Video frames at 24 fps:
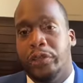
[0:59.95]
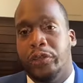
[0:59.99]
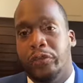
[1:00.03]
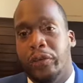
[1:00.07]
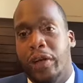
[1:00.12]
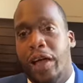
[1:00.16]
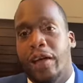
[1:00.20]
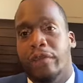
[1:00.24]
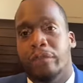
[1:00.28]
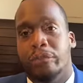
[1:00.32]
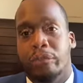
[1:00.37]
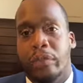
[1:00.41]
you
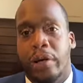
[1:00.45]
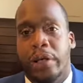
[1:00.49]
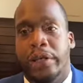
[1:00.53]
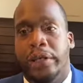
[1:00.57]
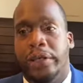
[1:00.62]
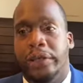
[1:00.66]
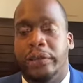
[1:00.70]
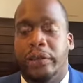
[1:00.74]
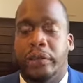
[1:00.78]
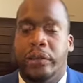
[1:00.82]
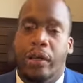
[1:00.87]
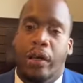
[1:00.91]
have money
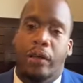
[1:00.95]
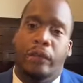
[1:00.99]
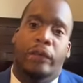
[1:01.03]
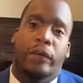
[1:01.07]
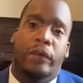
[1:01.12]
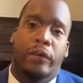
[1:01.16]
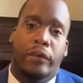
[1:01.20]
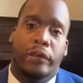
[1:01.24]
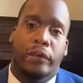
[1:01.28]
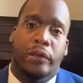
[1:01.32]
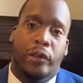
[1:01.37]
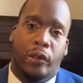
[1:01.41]
to
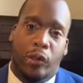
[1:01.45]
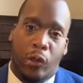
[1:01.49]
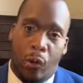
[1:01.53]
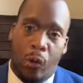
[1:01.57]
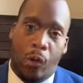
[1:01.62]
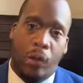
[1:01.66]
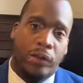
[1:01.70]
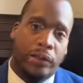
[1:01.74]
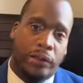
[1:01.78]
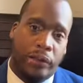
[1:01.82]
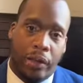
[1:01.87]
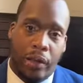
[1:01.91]
cover the
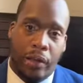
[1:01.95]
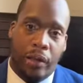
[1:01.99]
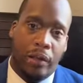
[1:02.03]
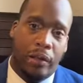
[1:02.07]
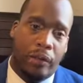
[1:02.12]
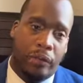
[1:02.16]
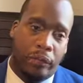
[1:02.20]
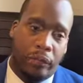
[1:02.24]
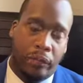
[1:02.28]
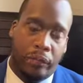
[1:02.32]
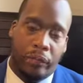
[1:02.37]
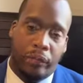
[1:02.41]
cost
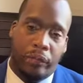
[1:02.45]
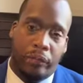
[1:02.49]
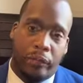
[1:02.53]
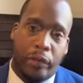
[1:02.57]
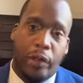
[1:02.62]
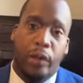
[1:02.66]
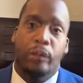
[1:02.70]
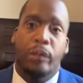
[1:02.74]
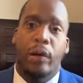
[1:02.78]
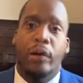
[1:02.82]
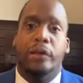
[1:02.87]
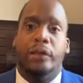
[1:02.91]
of the
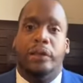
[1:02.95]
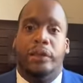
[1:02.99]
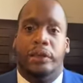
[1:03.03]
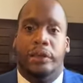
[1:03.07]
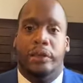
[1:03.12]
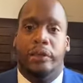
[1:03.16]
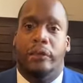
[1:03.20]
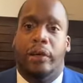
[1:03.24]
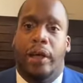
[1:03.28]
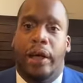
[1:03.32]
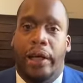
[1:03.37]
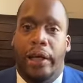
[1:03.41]
emergency,
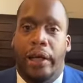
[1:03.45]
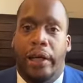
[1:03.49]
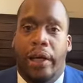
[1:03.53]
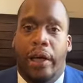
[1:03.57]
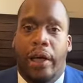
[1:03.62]
right?